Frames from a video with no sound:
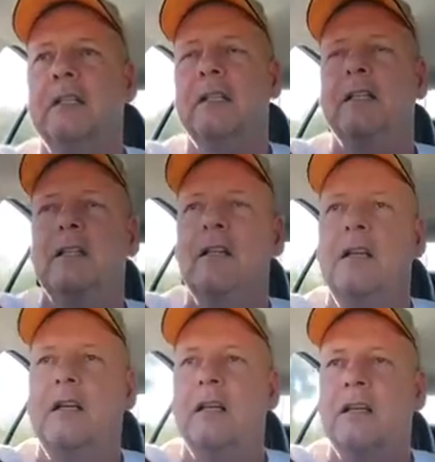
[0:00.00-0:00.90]

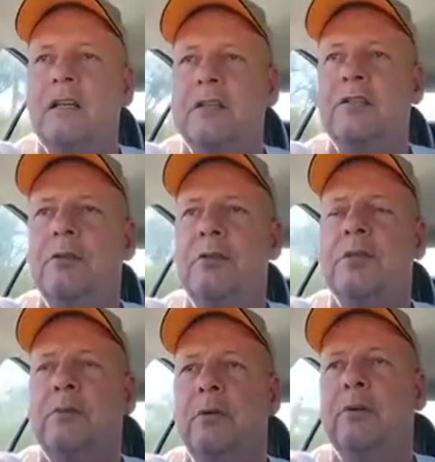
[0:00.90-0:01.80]
that is doing
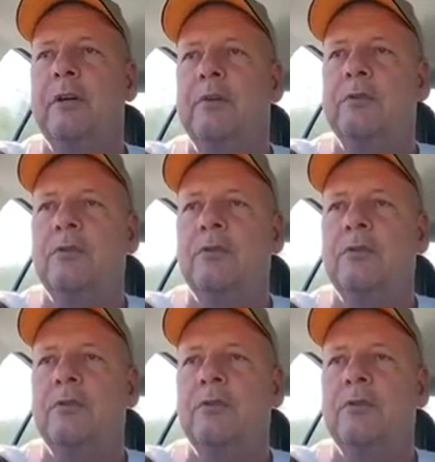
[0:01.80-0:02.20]
this program,